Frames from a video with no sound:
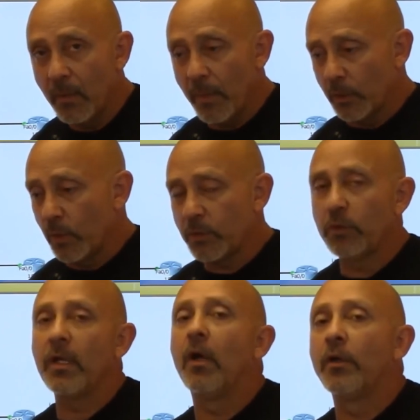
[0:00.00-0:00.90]
because once you
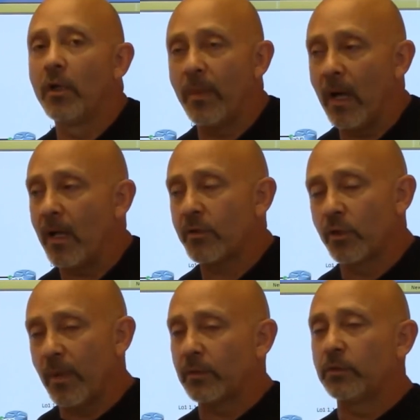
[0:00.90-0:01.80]
tell your boss
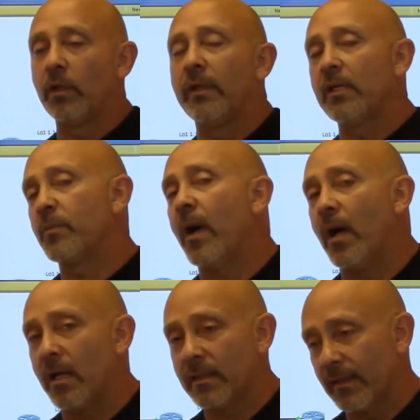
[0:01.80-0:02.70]
will tell his
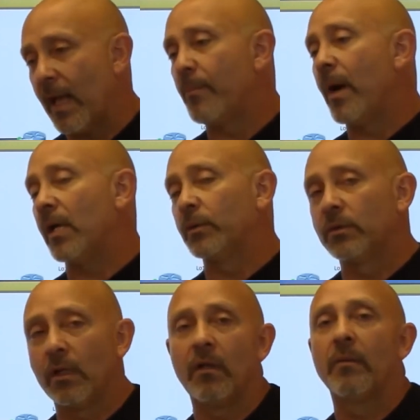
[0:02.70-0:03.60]
boss, and that boss will
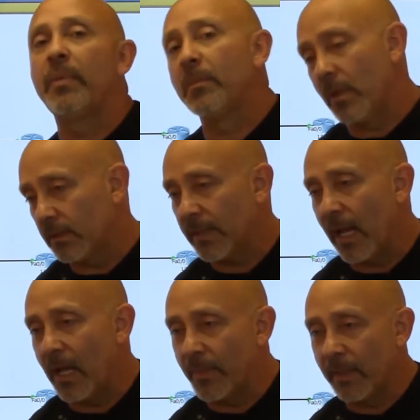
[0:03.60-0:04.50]
tell the people on
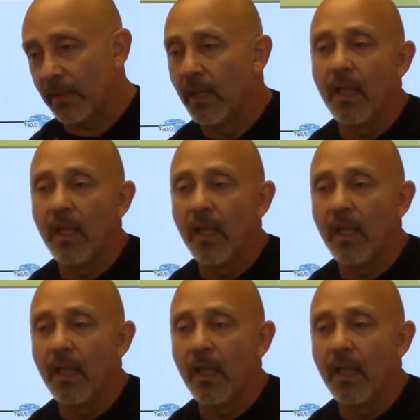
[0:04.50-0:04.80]
top, and